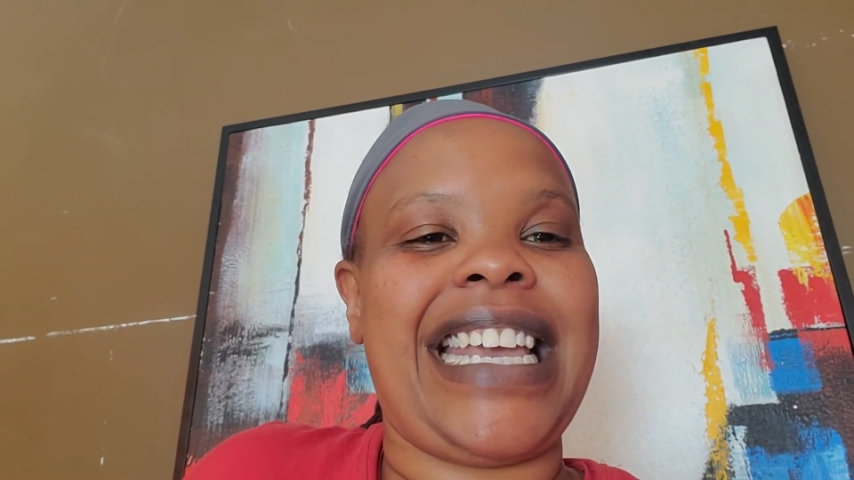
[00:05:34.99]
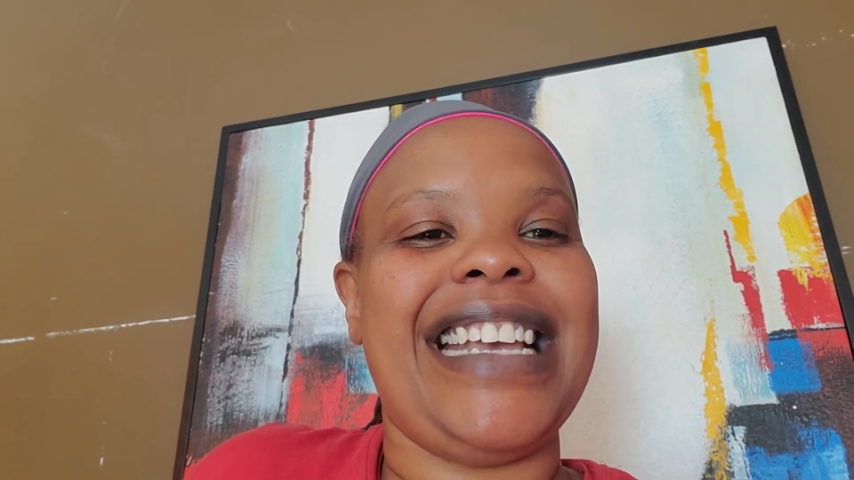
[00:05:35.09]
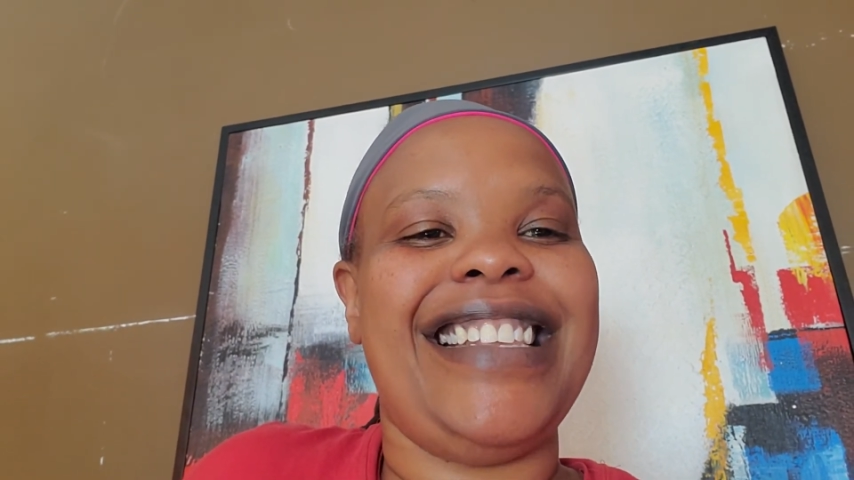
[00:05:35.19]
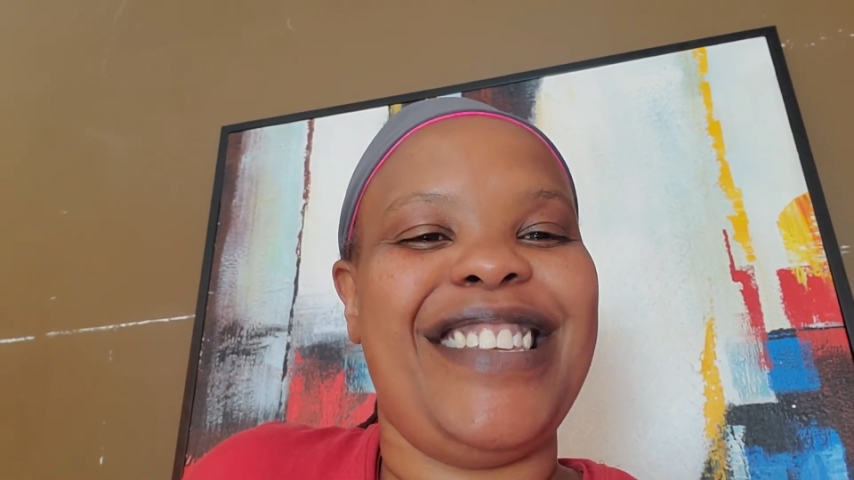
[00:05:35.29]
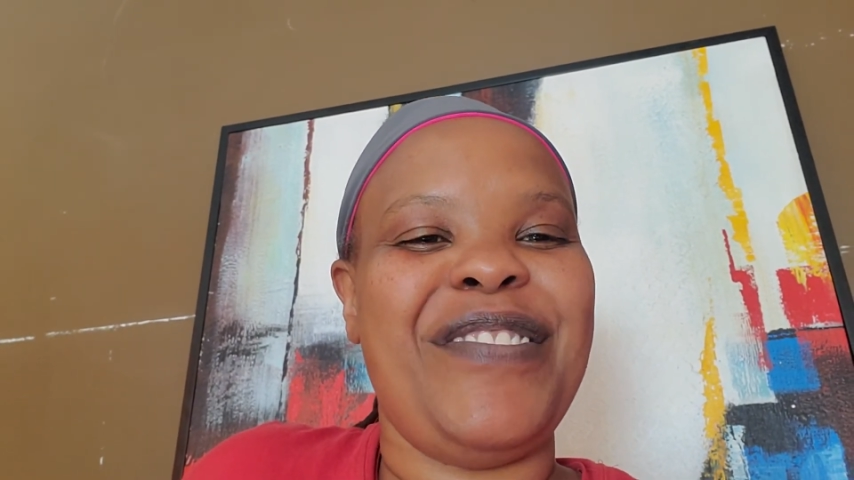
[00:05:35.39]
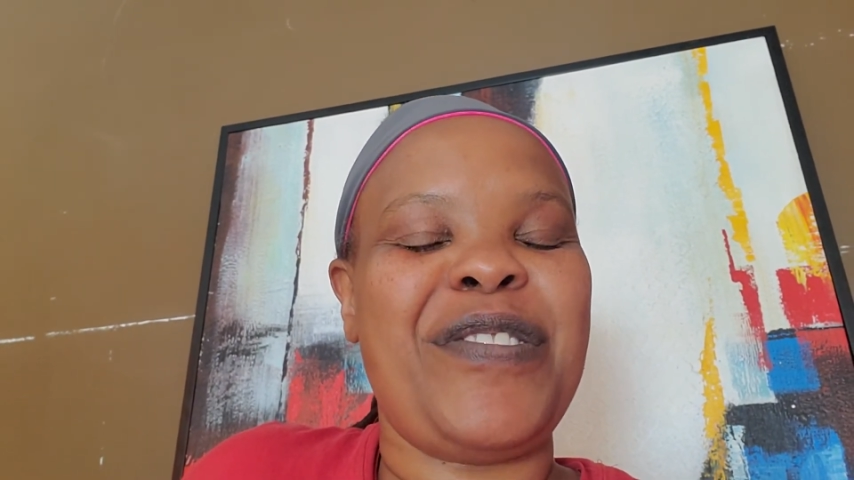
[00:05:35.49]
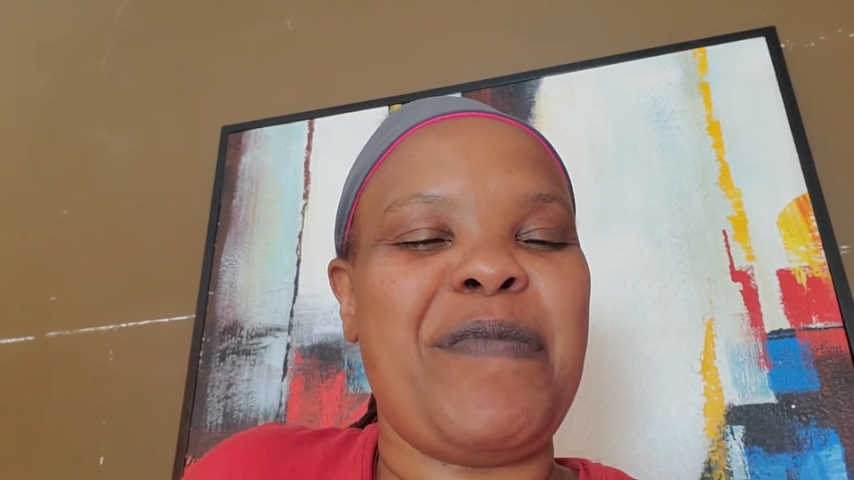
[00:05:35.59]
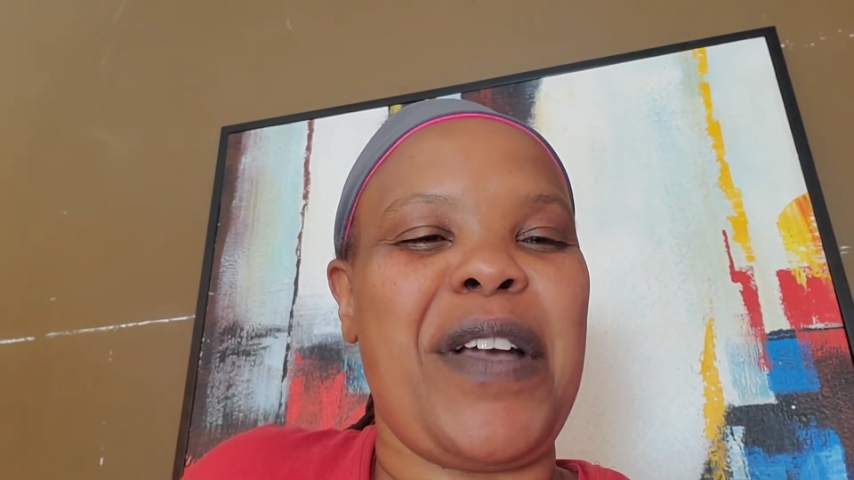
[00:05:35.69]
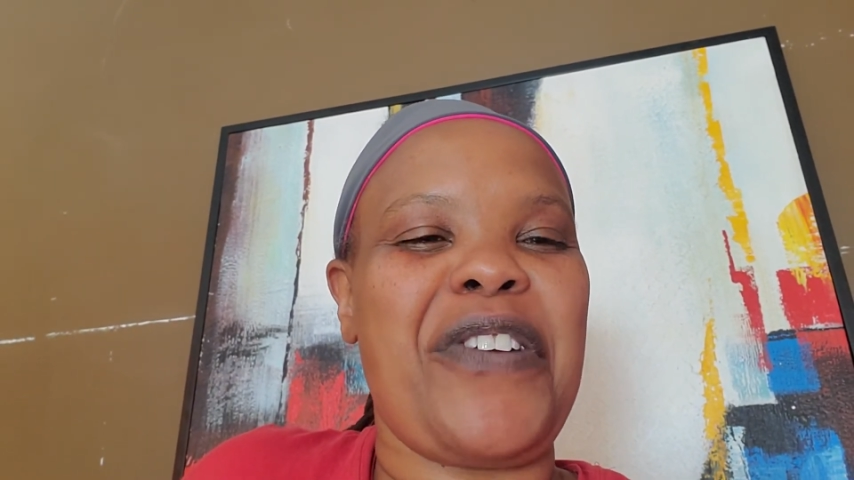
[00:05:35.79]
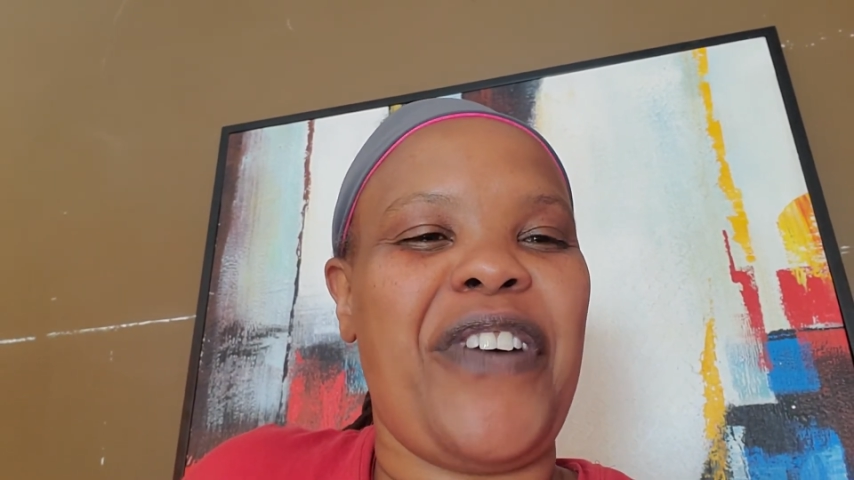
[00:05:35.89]
kids used
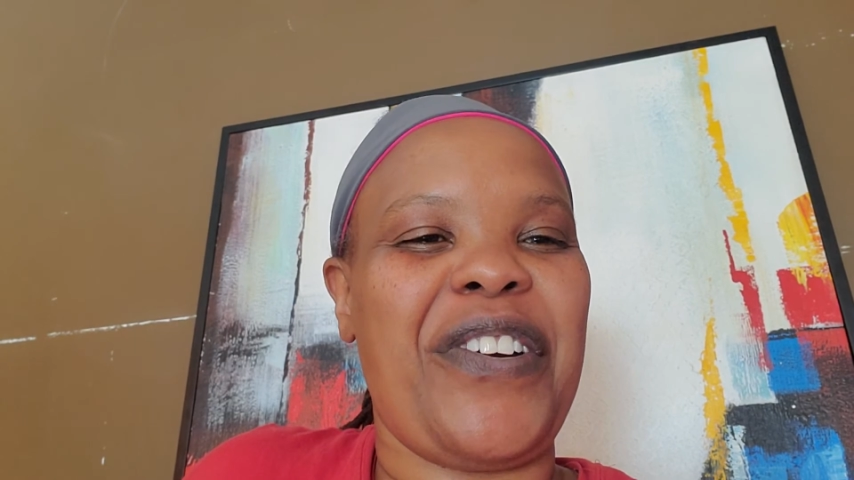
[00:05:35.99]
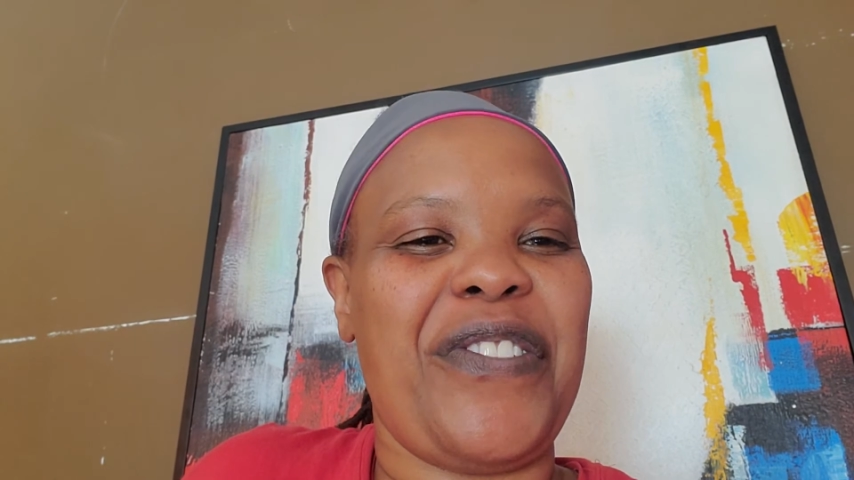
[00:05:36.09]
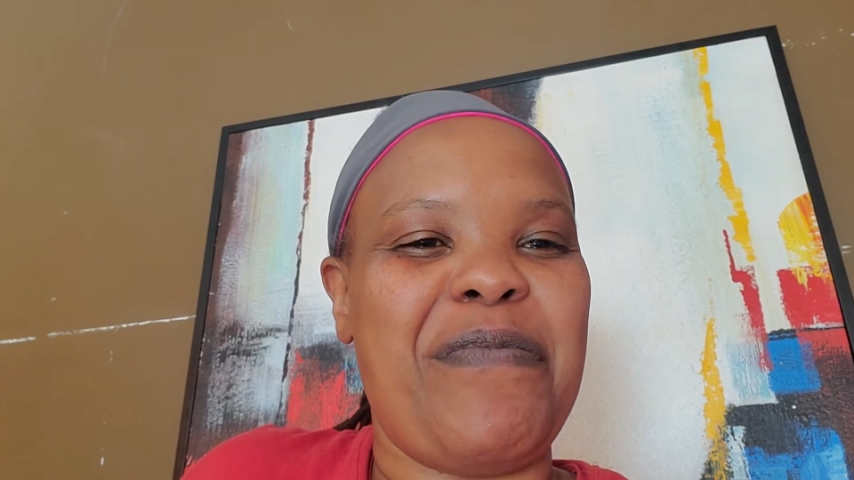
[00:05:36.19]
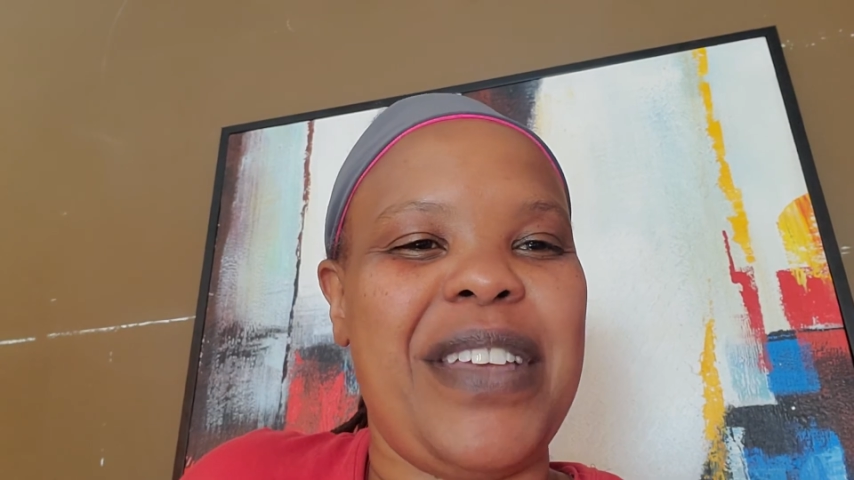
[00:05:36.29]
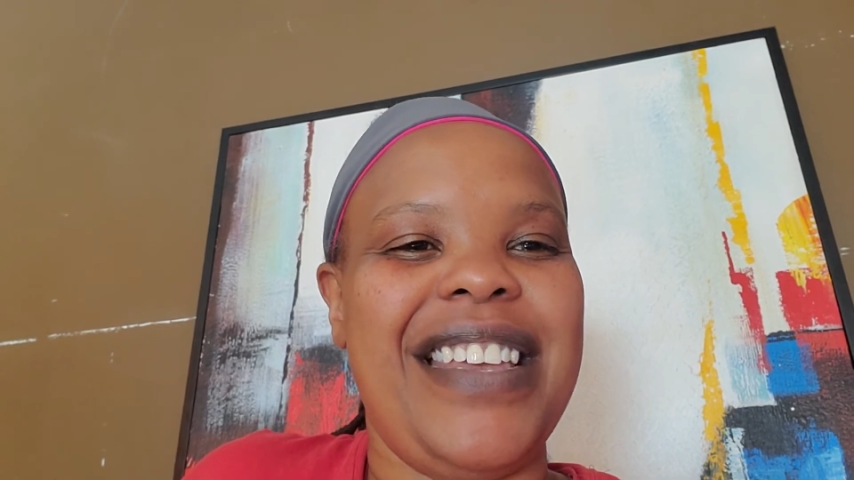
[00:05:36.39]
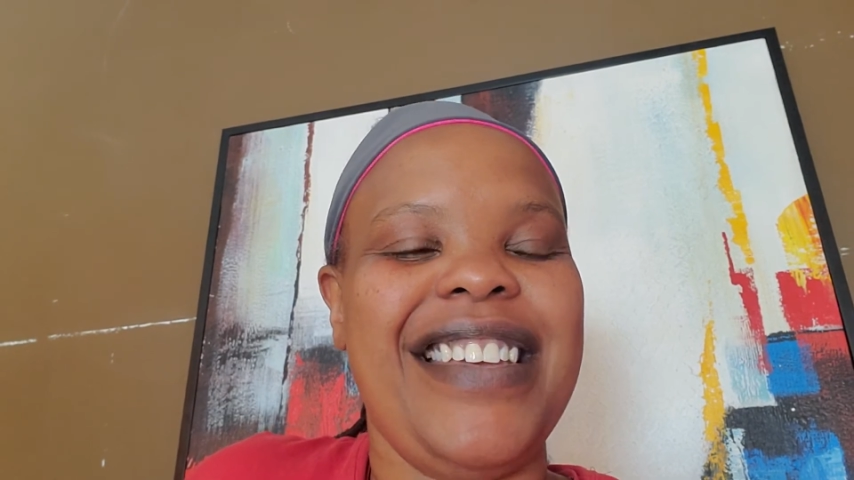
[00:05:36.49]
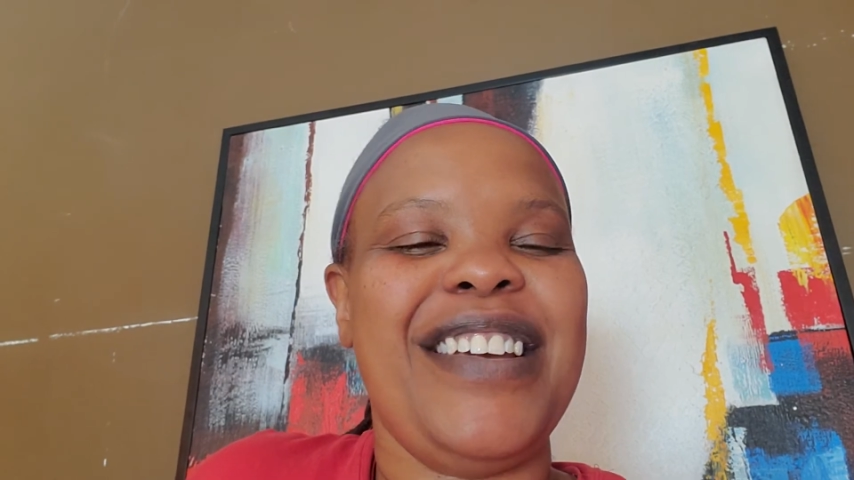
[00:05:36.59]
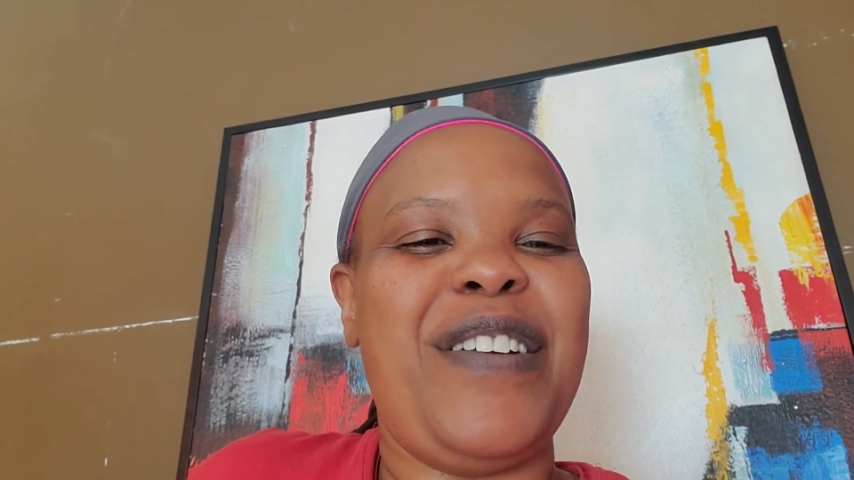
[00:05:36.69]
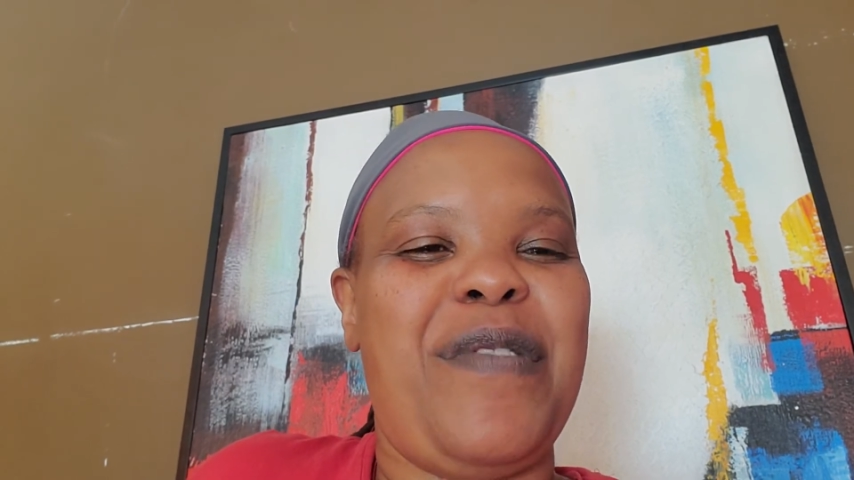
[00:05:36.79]
to make fun of me